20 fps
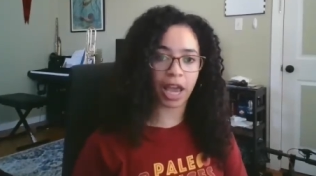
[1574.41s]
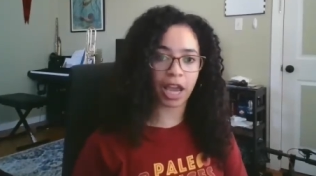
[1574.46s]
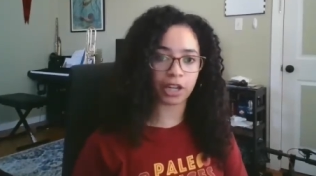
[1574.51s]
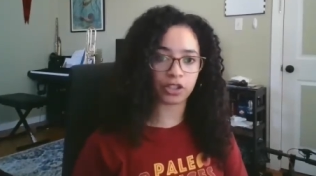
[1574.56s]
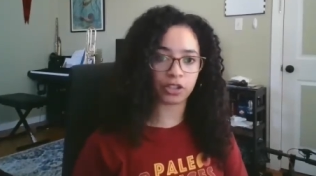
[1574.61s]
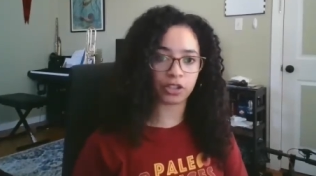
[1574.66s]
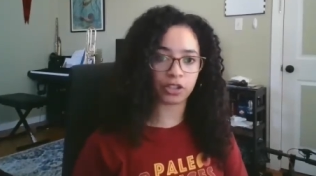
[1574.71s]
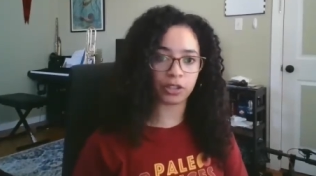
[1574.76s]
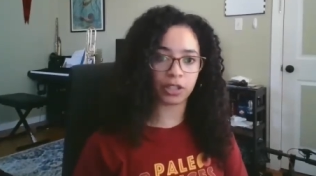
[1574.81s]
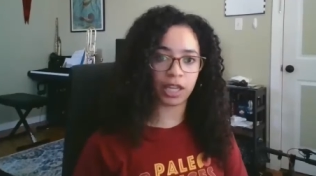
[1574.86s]

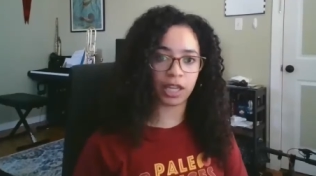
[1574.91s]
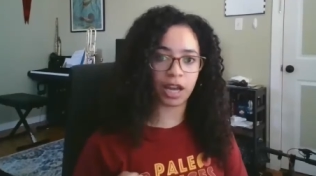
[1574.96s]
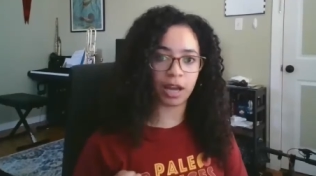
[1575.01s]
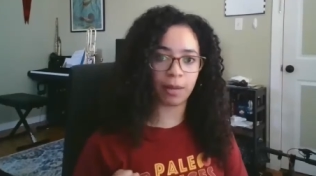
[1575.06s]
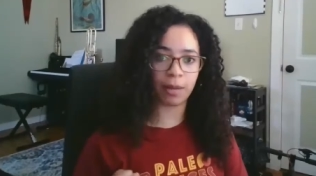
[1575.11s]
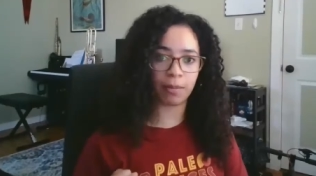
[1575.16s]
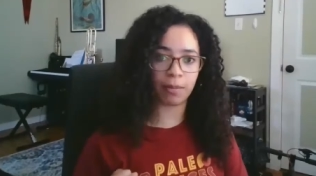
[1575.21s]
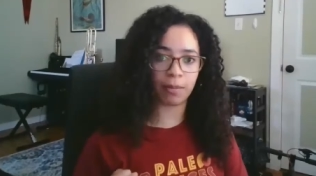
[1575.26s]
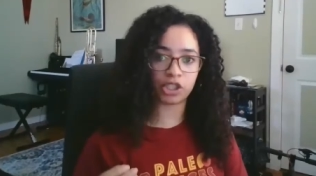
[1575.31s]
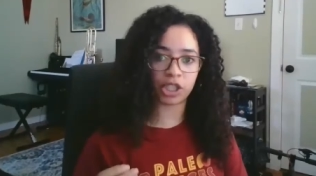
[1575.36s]
actually
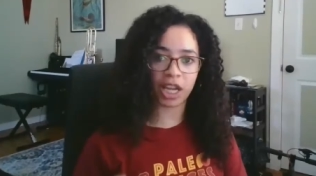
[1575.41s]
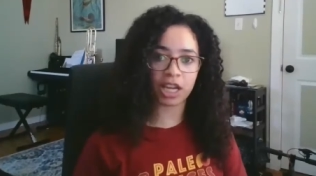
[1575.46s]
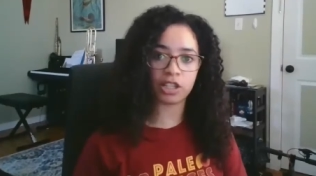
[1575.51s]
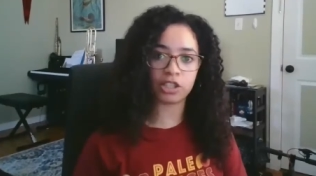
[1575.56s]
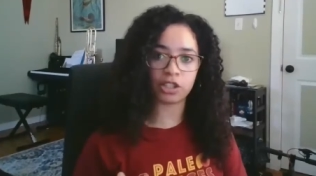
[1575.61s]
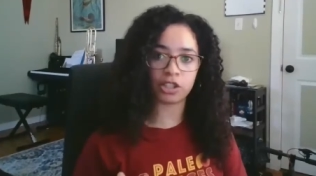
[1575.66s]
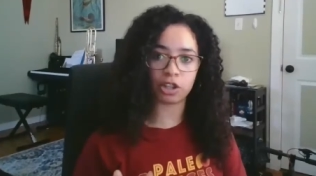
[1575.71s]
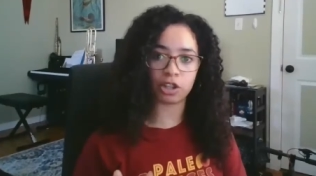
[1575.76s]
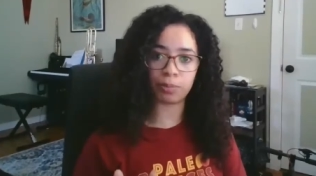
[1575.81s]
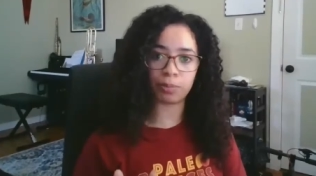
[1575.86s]

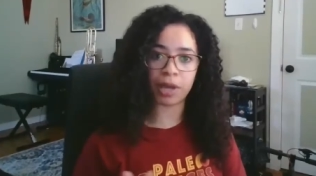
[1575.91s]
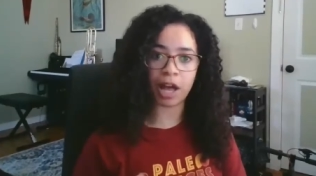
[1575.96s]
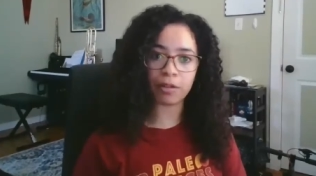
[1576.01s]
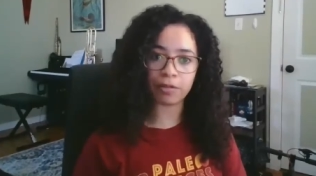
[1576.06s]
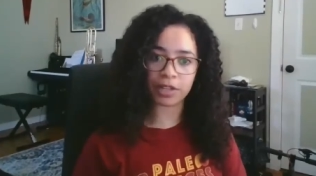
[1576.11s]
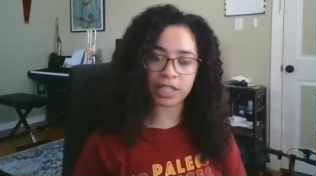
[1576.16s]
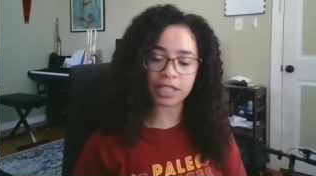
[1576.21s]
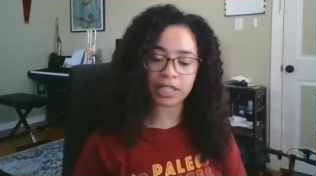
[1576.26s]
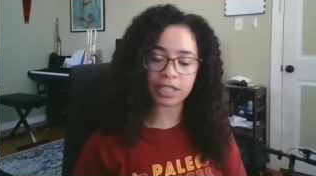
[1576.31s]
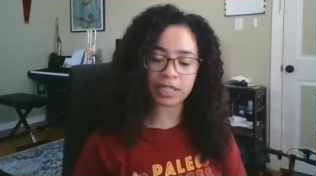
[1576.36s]
changed their
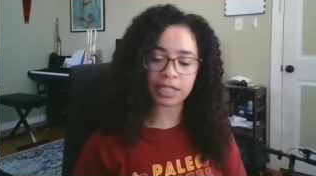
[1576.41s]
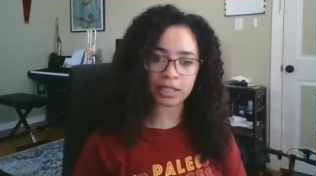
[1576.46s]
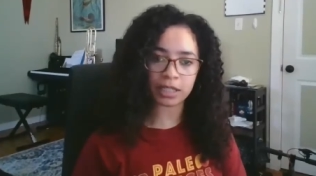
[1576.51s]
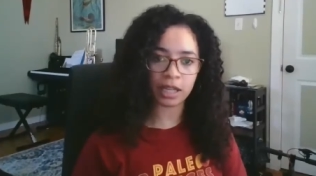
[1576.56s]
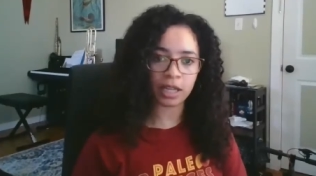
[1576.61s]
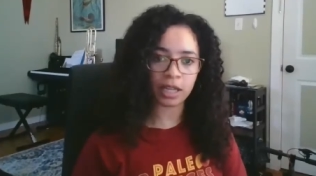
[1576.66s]
pelvis.